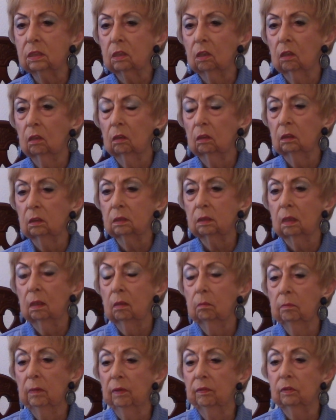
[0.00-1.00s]
curls.
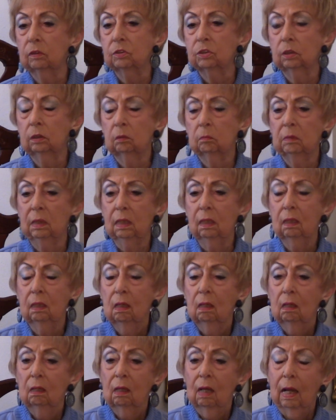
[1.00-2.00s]
Mother took me,
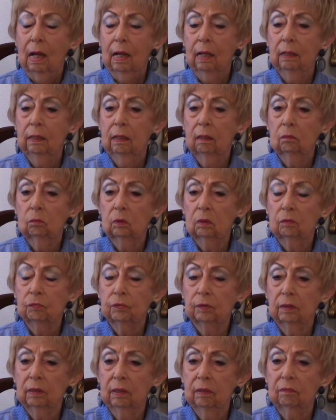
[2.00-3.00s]
I never will
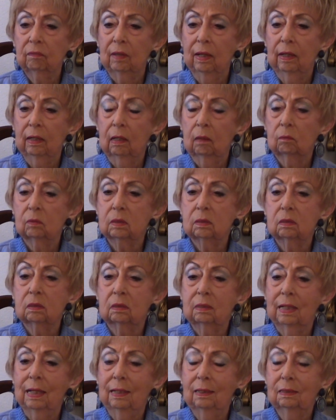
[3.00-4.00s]
forget that. I was
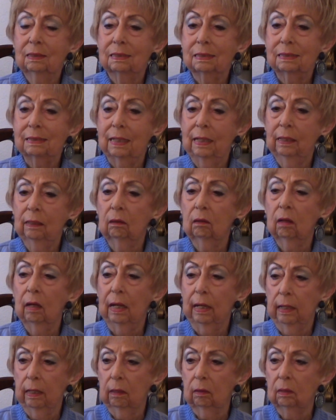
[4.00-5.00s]
down to Sanger
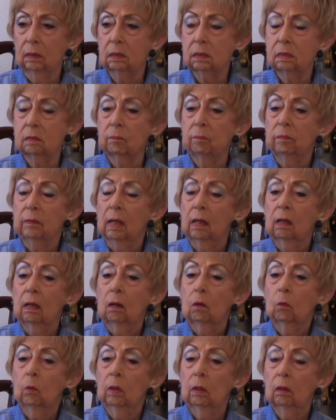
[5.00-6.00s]
Harris,
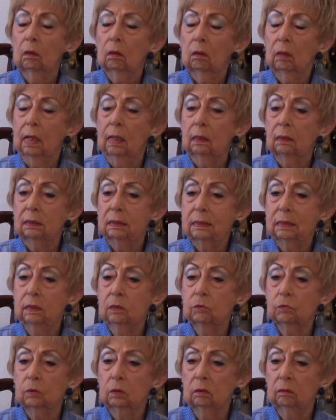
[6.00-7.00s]
where El
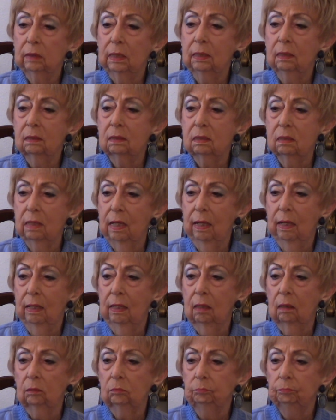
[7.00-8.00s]
Centro is
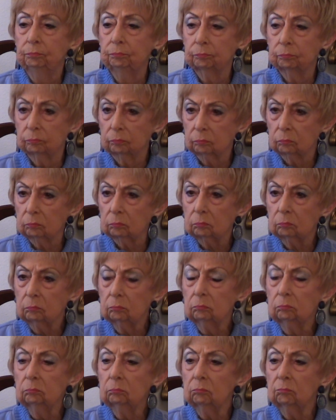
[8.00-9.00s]
now.
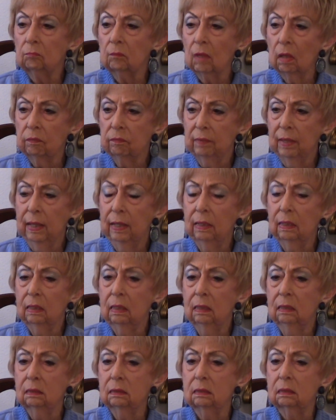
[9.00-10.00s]
That
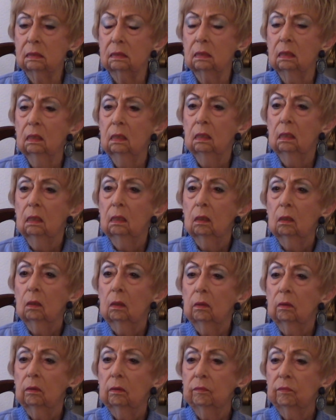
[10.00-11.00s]
is
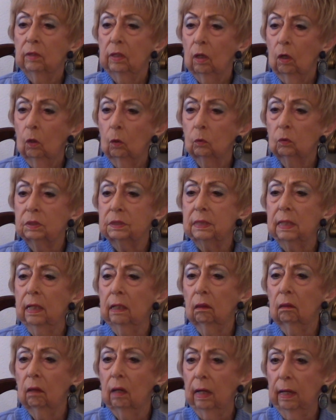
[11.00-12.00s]
the old
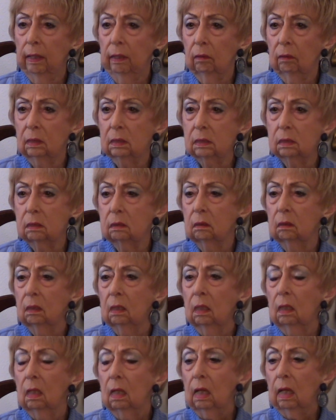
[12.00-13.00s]
Sanger Harris.
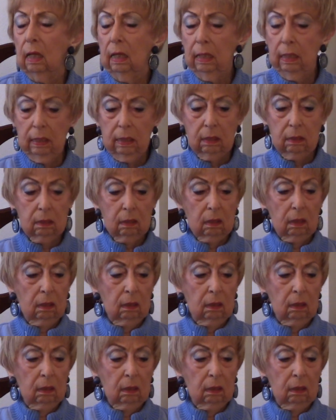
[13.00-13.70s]
And